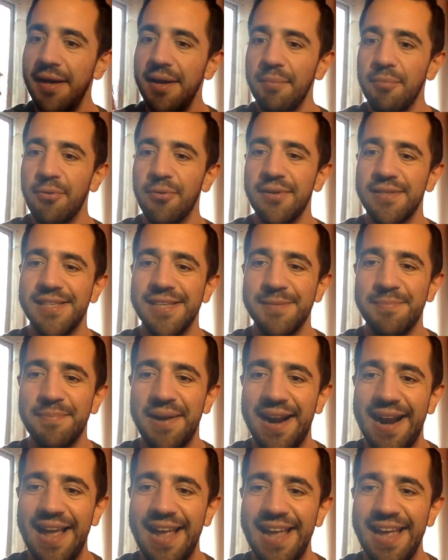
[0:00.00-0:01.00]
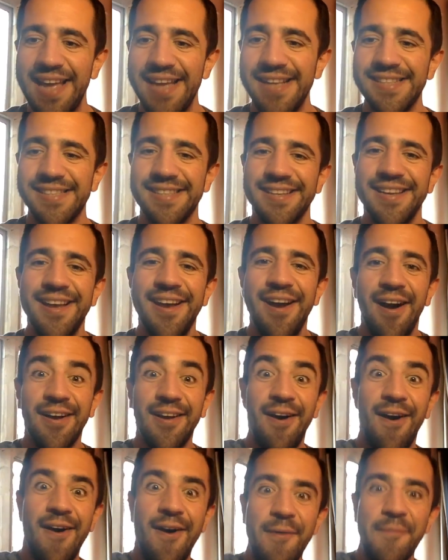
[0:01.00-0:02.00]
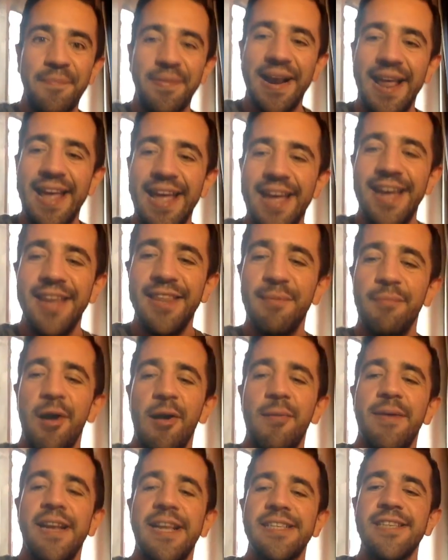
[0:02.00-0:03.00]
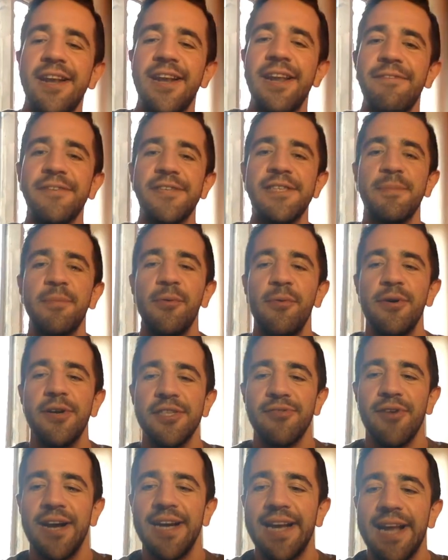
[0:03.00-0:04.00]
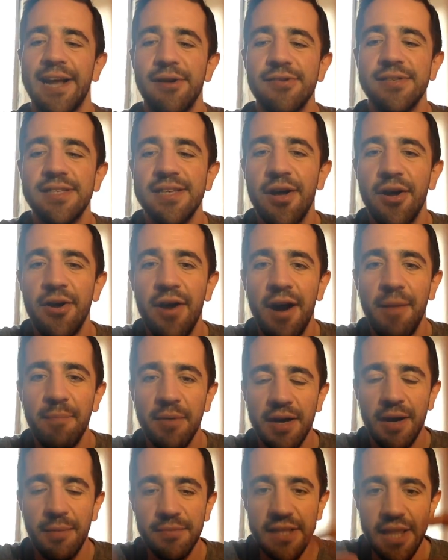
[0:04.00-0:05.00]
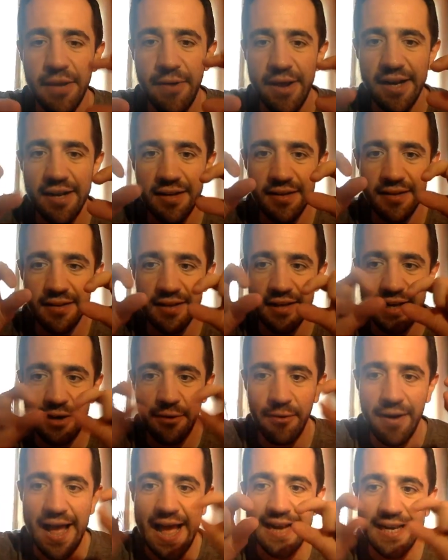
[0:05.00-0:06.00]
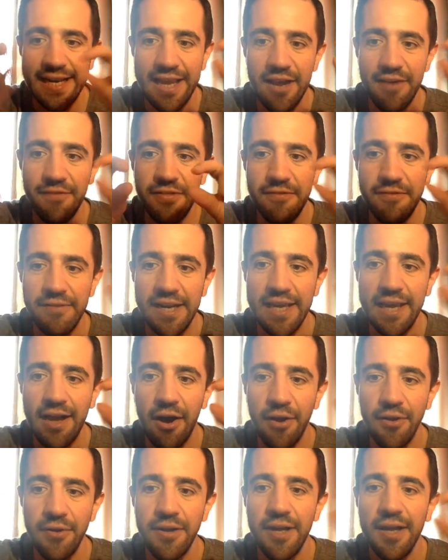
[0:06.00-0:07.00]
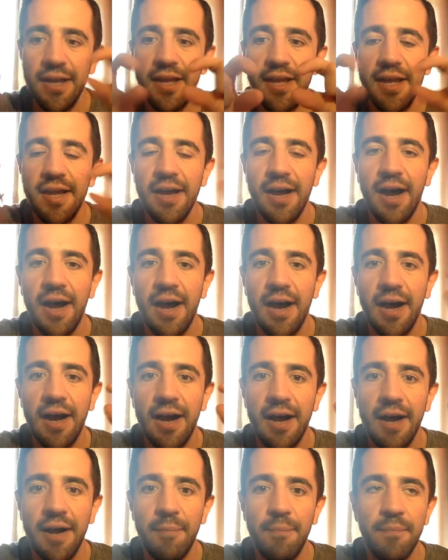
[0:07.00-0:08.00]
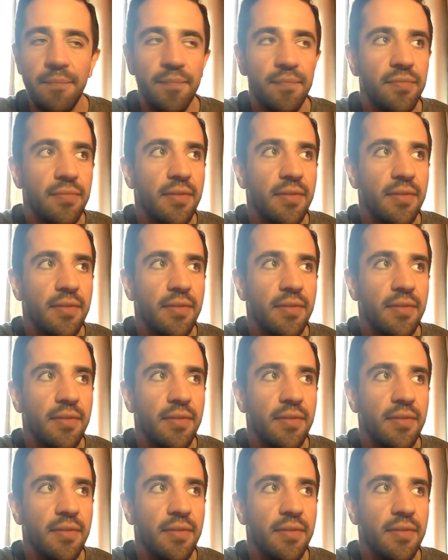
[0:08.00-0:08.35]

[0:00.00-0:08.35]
Paula says, play it. I can't play it at the moment. It's only for supporters right now. So I'm doing a little edit of the video, and